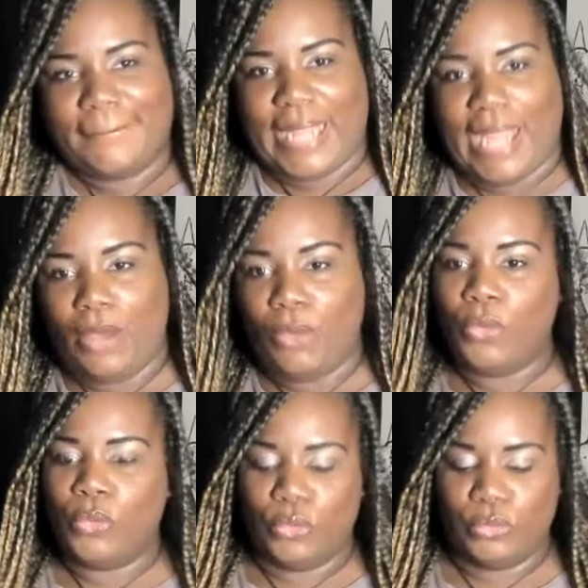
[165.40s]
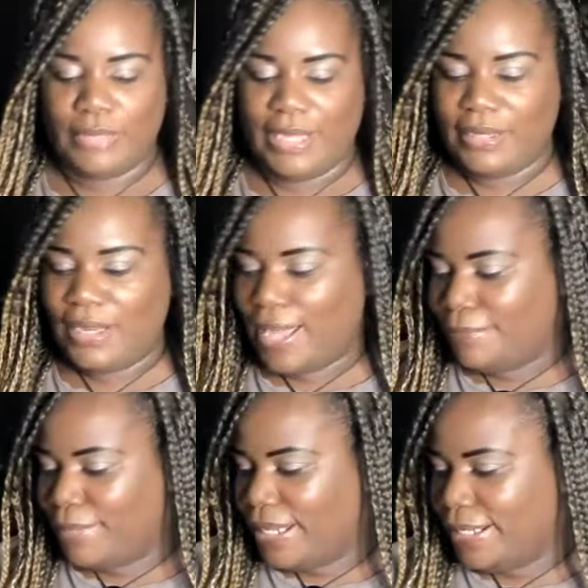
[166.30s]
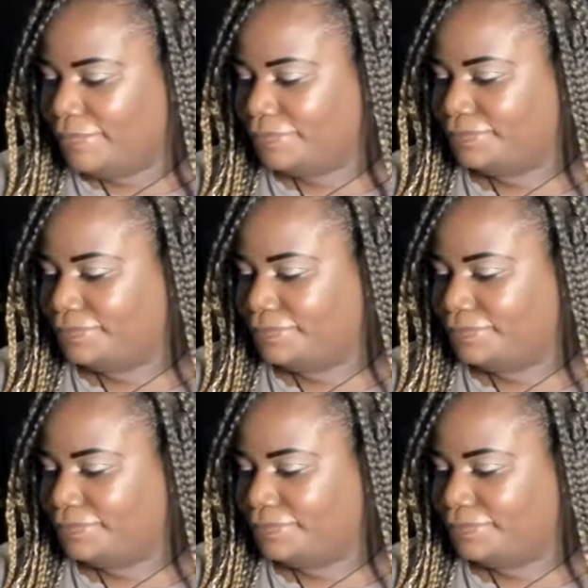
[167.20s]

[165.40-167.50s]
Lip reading: Ow! Hit that like button.